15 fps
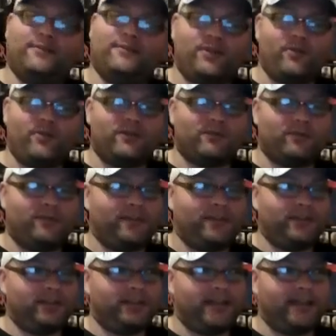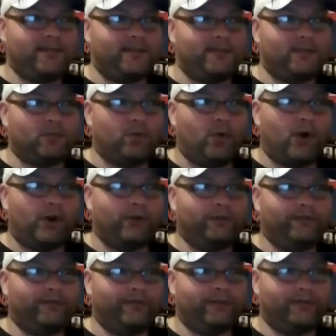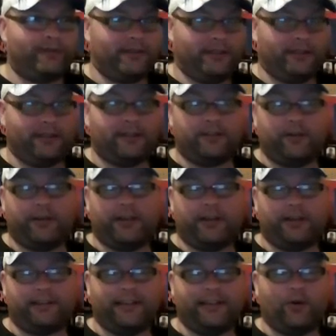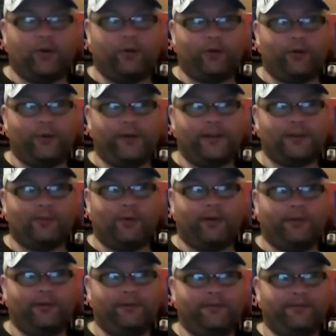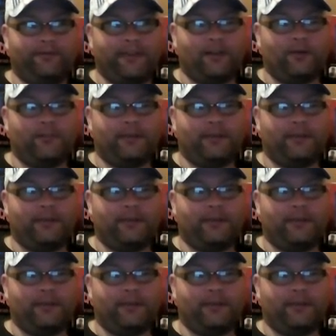the Jonas Brothers. You take them as one. So you got to take all 3 as one. They come.